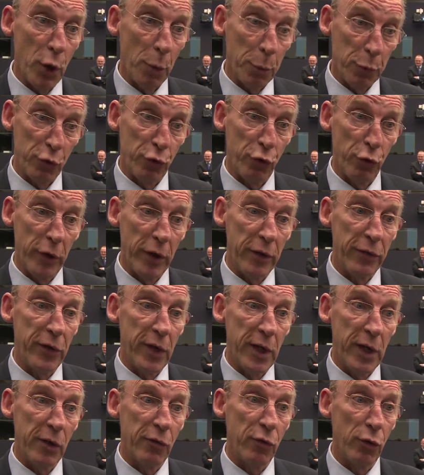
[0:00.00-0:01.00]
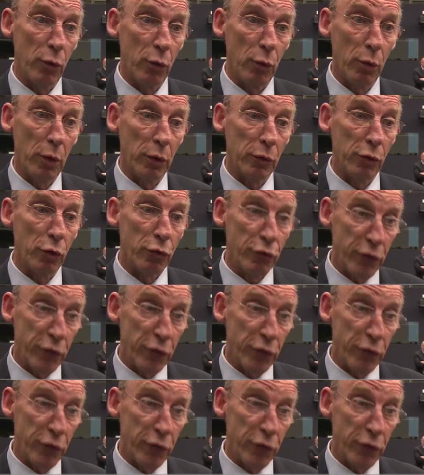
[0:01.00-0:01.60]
the opportunity to